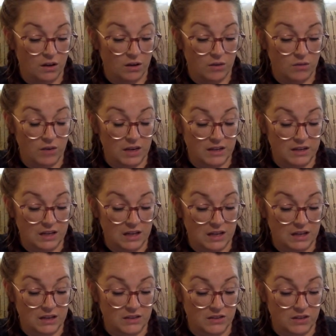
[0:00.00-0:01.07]
Right then
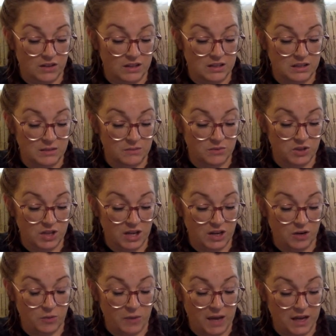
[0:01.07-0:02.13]
I saw a dim
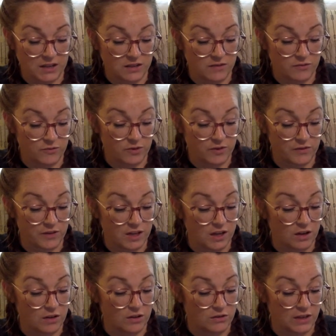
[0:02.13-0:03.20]
shadow pass in front of the
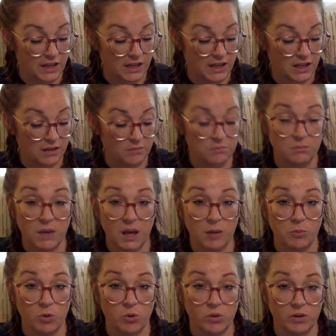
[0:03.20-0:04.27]
younger lady,
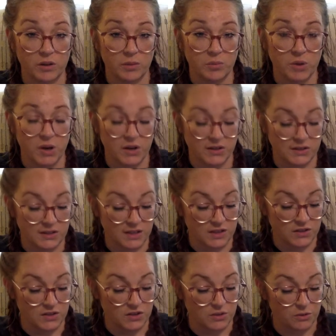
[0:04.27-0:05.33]
Mabel, and pause
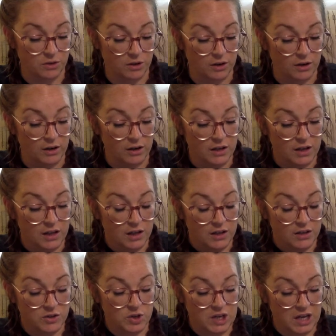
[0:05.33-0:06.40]
next to her.
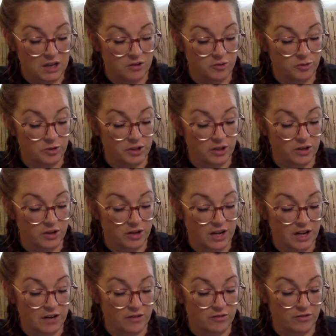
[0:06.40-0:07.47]
The shadow flickered
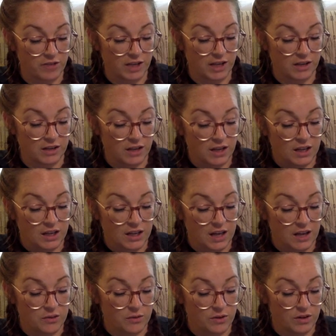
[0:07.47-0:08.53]
at her feet,
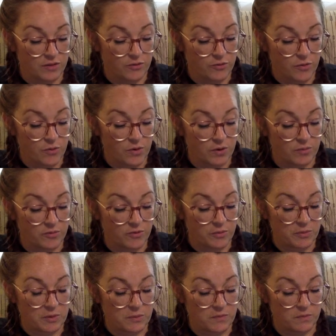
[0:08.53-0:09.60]
gathering form
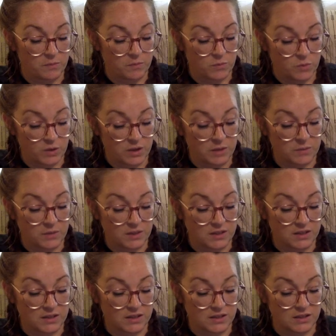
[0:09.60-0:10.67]
from the morning
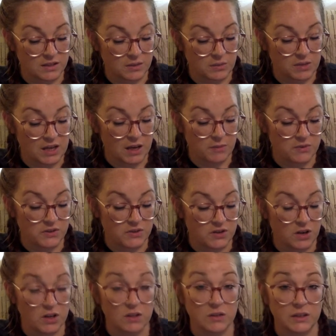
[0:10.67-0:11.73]
mist until it became
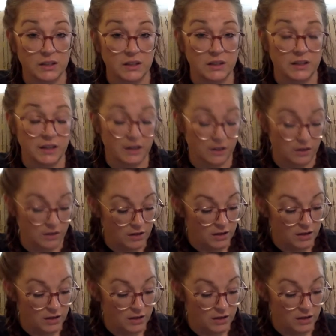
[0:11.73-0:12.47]
starkly clear.